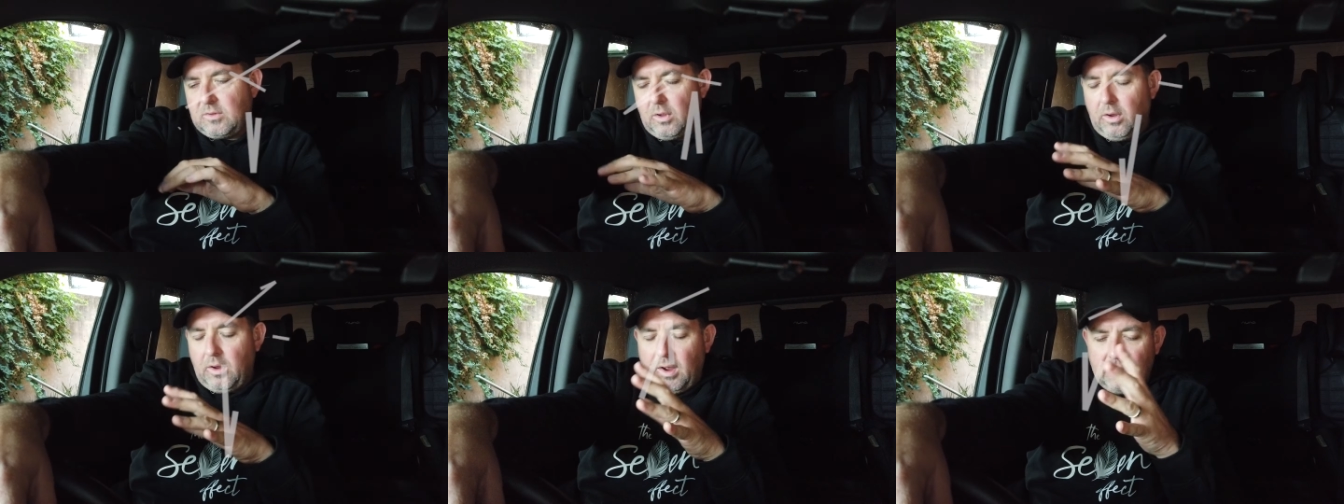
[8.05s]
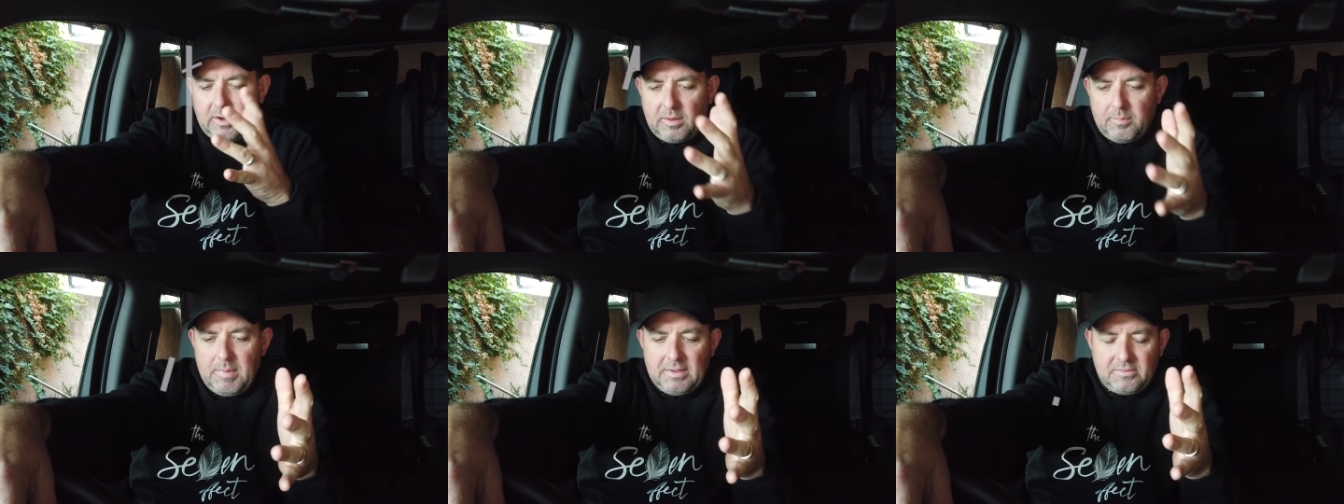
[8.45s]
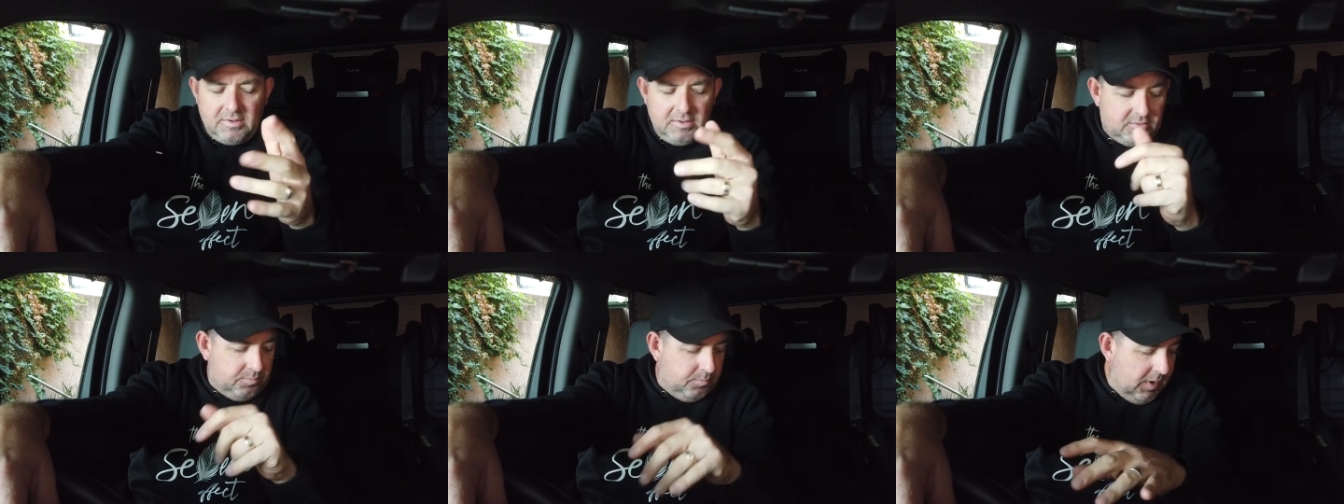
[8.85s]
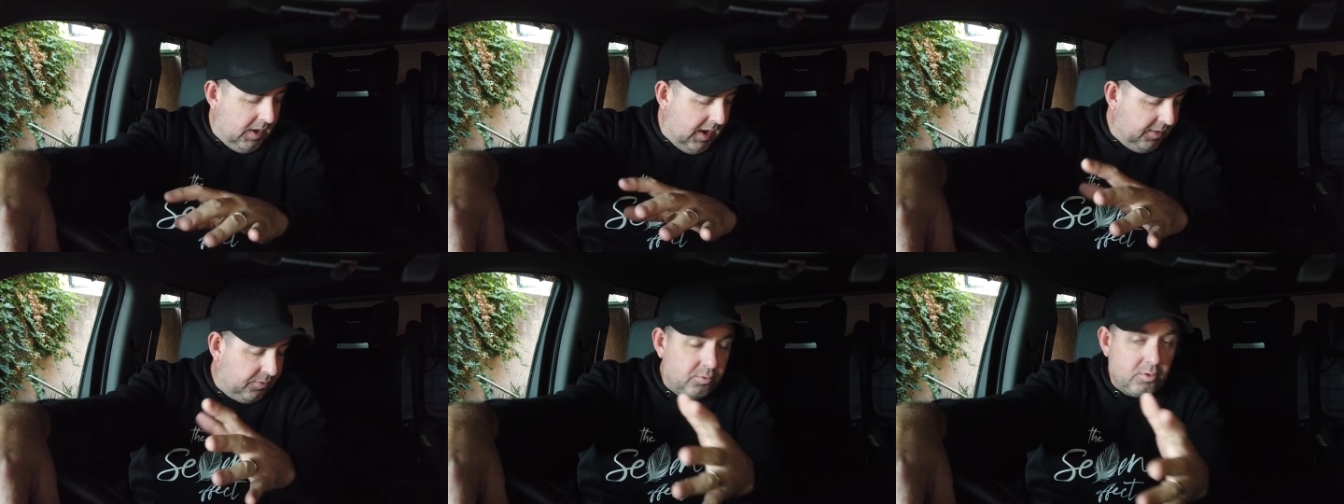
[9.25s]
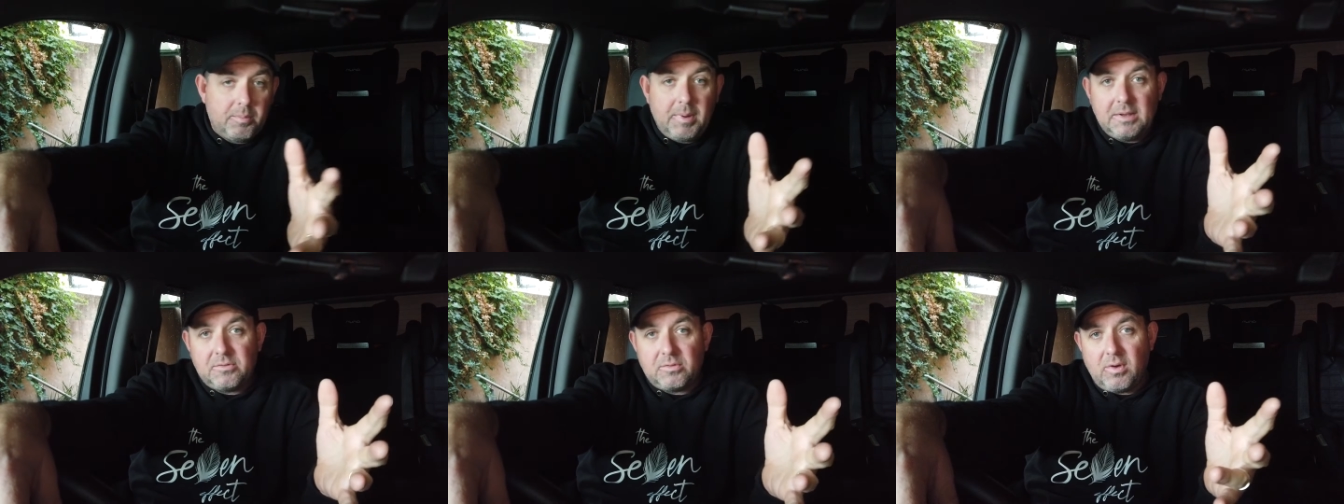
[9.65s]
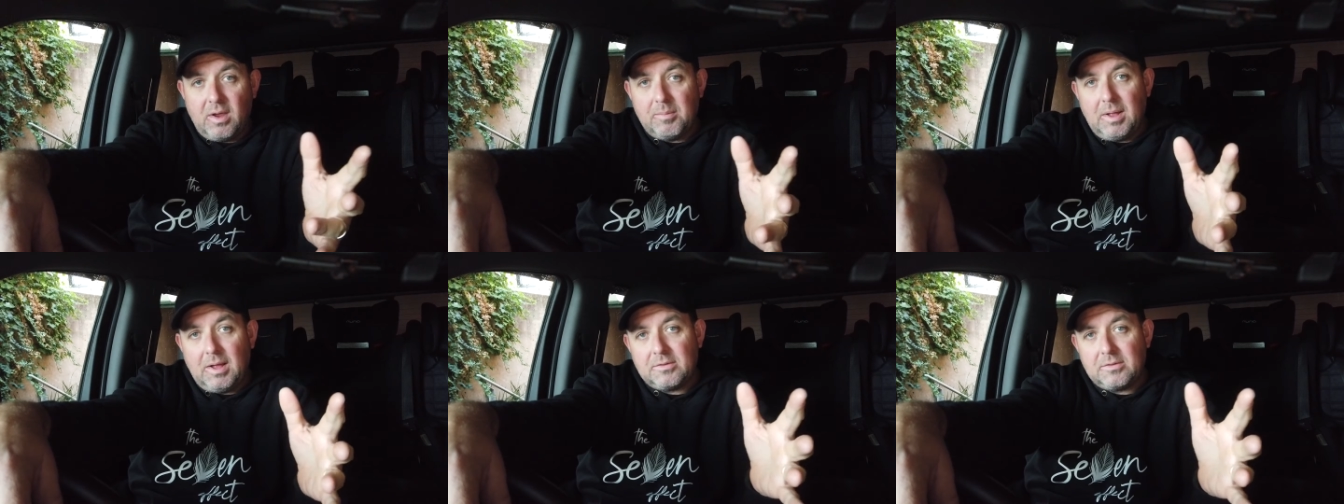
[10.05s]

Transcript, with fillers: So I got a message uh, through on my Instagram